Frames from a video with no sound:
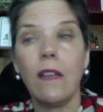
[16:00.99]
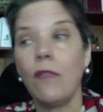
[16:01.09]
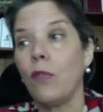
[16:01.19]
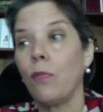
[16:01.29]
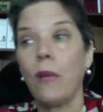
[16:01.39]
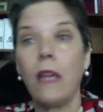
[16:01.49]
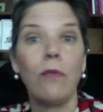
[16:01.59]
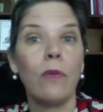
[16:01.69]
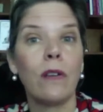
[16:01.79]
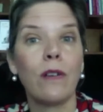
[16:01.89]
If you're
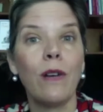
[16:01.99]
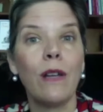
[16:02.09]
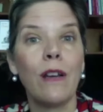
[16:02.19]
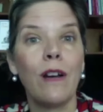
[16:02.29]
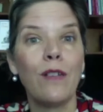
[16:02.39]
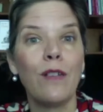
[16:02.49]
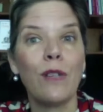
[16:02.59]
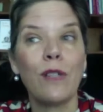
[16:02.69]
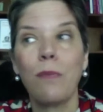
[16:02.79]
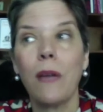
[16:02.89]
paying with a credit card, you
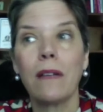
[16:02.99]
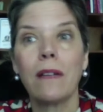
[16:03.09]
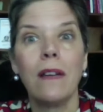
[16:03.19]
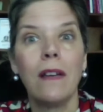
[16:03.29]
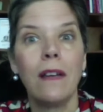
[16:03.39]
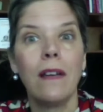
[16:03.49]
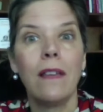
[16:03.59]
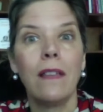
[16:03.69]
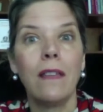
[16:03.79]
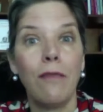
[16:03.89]
expect
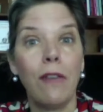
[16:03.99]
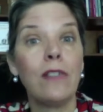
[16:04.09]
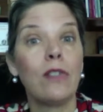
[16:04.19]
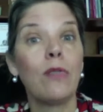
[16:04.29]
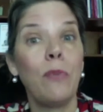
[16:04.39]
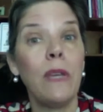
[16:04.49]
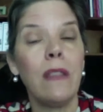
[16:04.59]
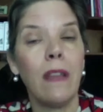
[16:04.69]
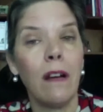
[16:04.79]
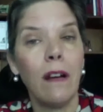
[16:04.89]
the funds to be
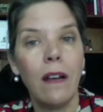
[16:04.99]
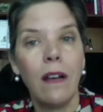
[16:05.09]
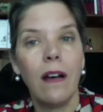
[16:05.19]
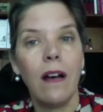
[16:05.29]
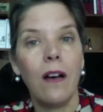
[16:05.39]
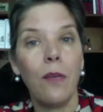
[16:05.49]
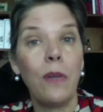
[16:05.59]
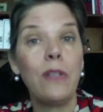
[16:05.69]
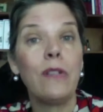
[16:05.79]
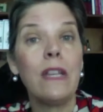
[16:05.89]
there
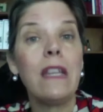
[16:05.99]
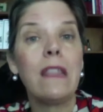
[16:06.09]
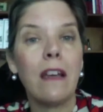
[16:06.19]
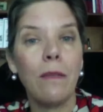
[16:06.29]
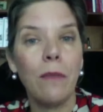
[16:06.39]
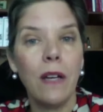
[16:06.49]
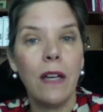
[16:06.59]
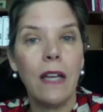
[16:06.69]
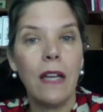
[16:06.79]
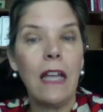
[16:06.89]
when you need them.
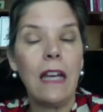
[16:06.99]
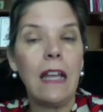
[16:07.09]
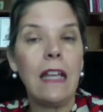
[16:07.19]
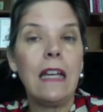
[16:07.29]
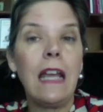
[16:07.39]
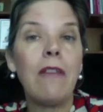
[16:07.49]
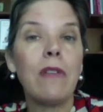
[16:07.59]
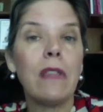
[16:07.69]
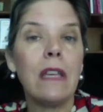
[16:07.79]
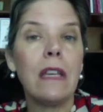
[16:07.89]
And
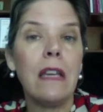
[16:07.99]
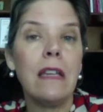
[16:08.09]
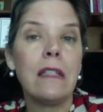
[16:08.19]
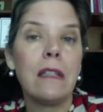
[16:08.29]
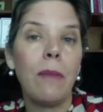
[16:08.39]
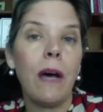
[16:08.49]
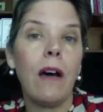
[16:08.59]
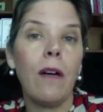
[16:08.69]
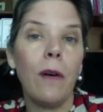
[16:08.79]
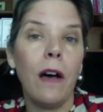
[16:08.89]
everything is
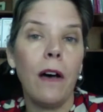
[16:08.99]
about